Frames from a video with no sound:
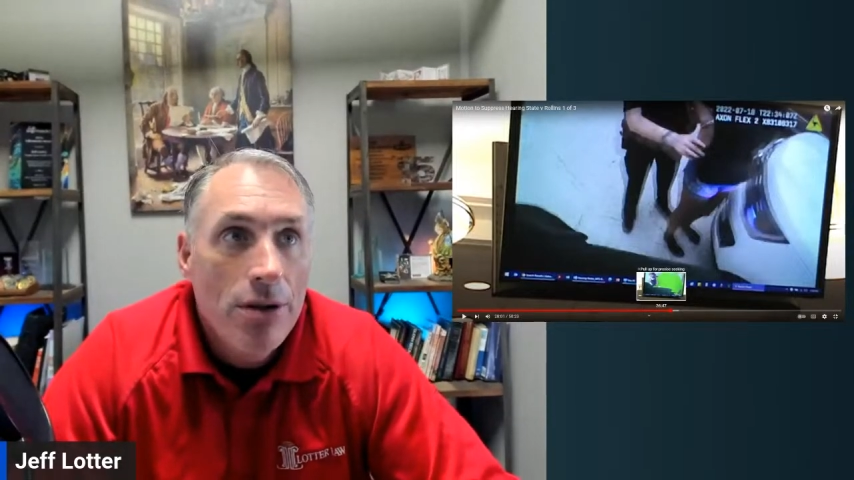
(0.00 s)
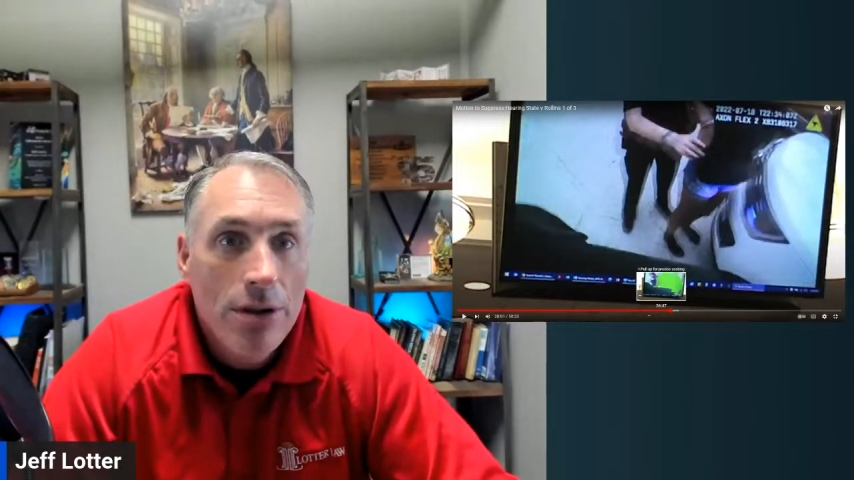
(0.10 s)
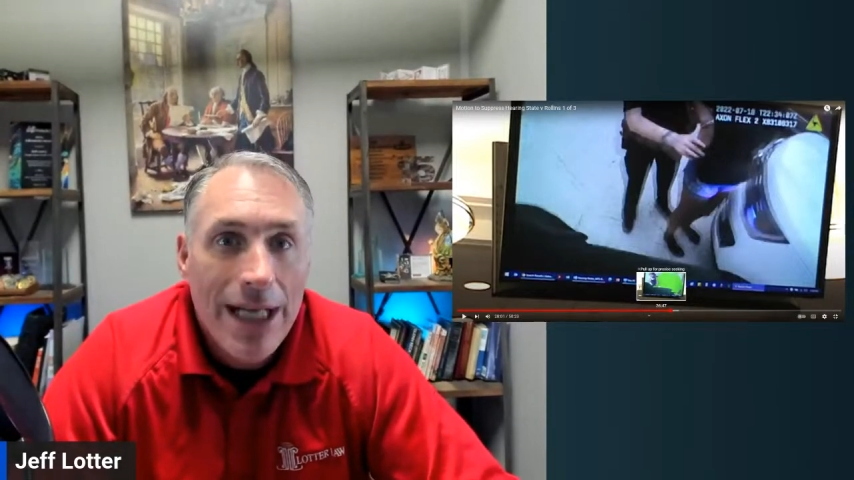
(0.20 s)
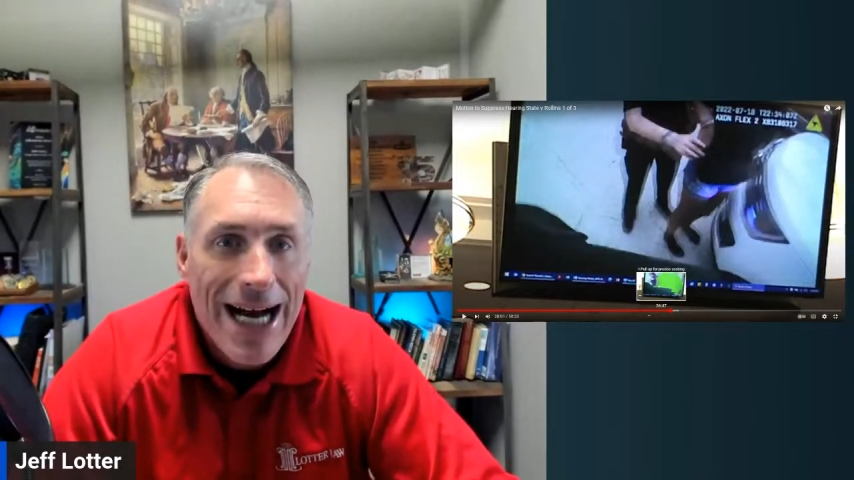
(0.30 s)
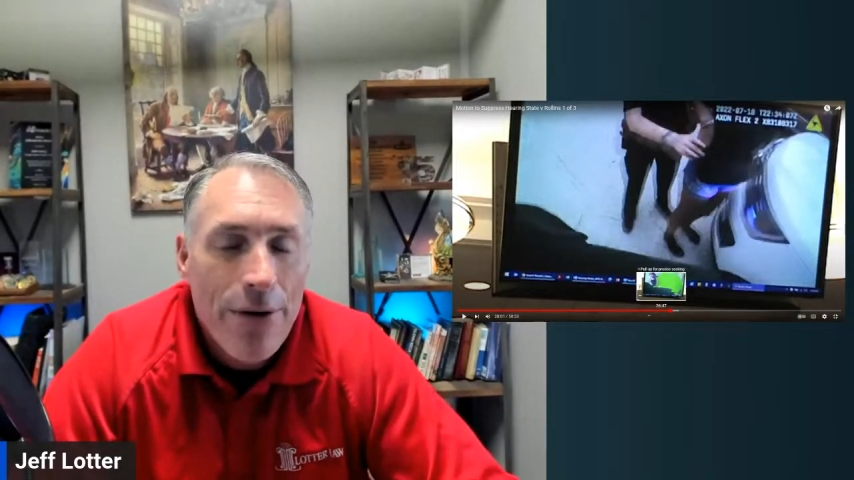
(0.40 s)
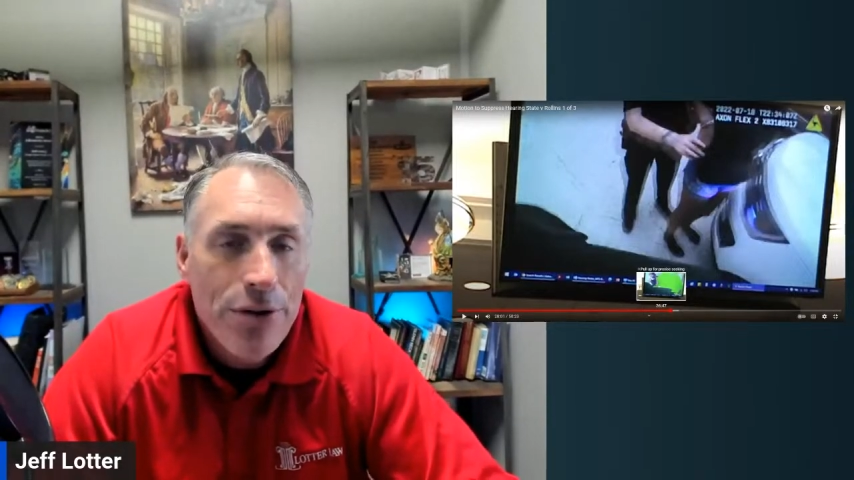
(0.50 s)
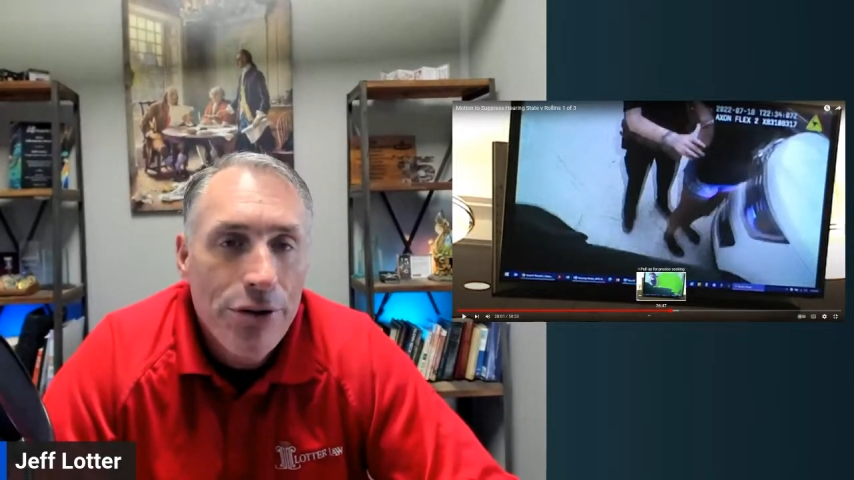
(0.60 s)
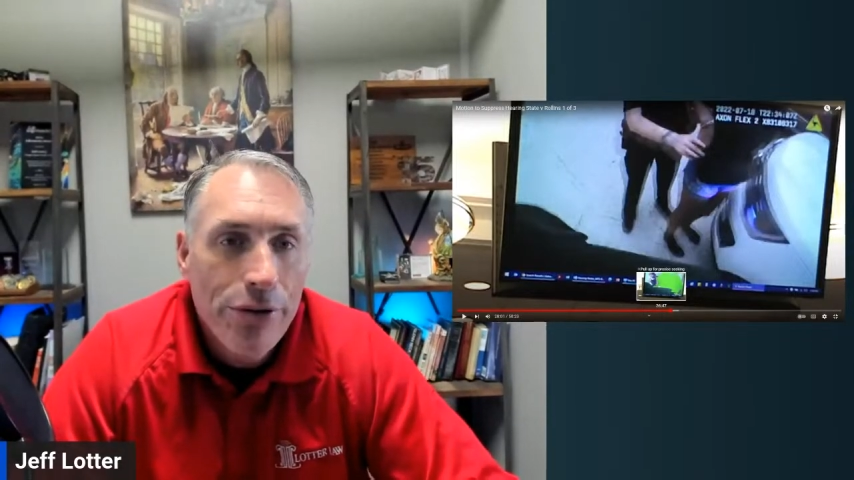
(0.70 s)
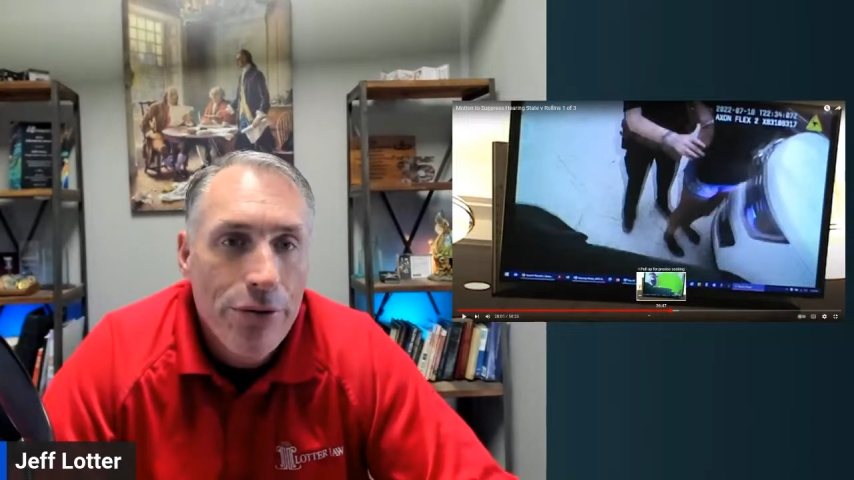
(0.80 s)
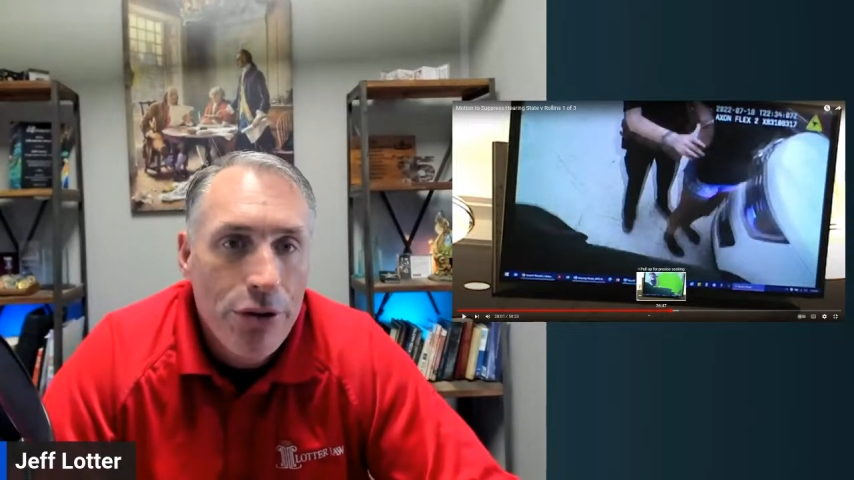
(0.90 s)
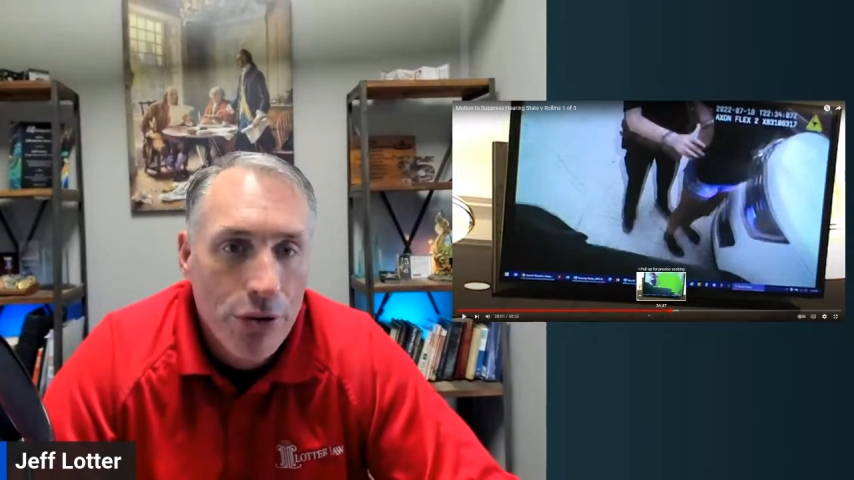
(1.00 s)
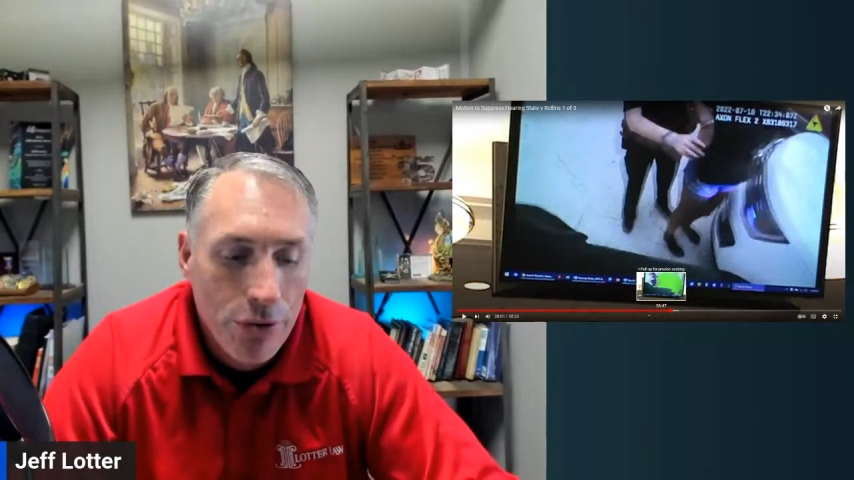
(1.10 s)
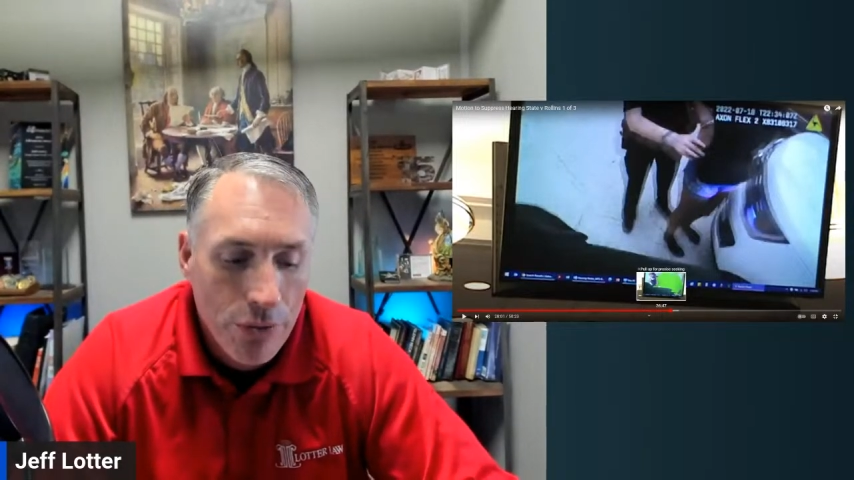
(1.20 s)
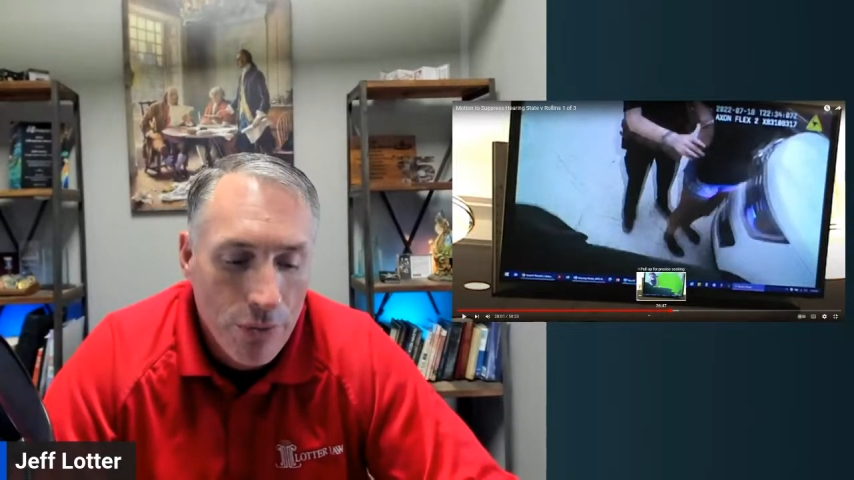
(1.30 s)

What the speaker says: allows you to